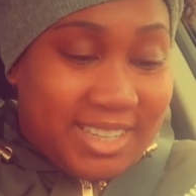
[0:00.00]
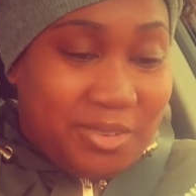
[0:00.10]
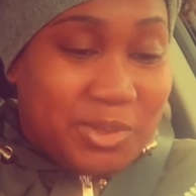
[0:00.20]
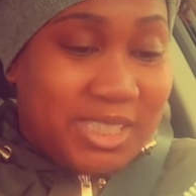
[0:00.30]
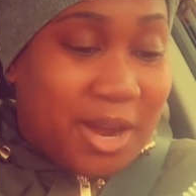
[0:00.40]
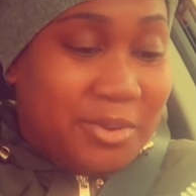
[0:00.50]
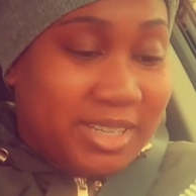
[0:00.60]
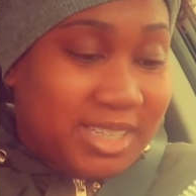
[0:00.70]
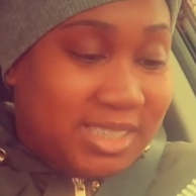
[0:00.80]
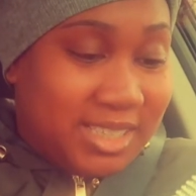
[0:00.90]
which I
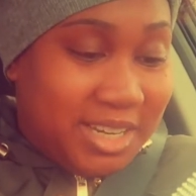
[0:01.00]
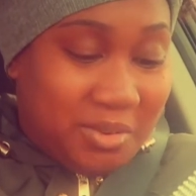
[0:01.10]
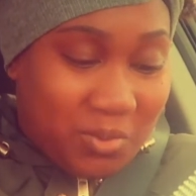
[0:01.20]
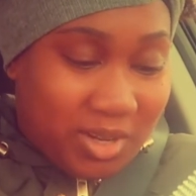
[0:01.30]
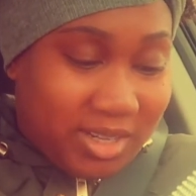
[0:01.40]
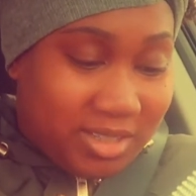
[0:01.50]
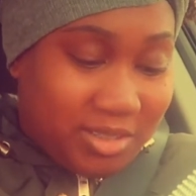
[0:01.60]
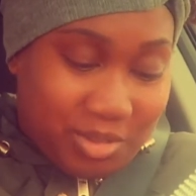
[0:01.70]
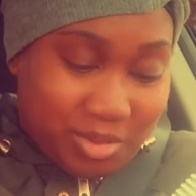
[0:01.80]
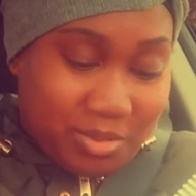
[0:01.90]
really didn't want to
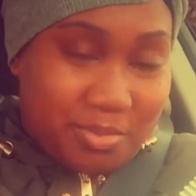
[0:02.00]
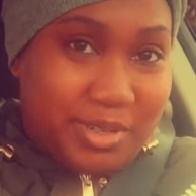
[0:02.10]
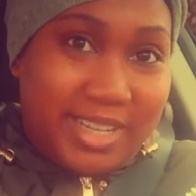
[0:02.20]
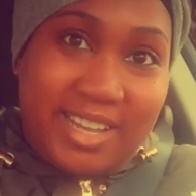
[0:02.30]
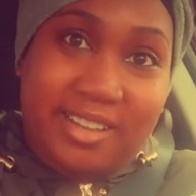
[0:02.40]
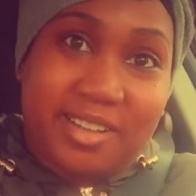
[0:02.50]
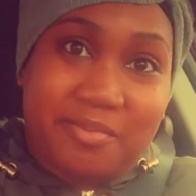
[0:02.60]
do, but